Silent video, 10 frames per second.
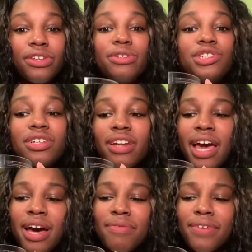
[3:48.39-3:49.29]
you should
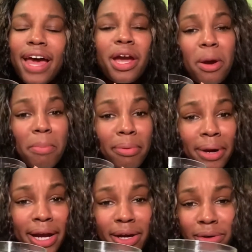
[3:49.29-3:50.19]
have like a
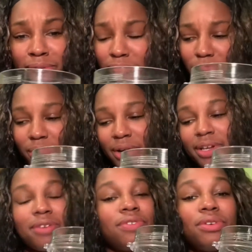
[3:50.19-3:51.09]
brown,
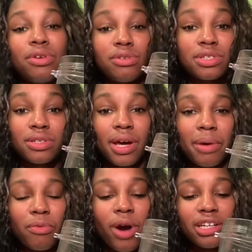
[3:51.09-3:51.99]
or if you use
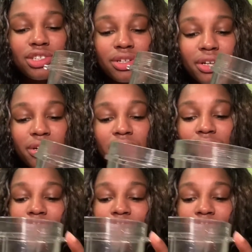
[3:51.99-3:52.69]
white sugar,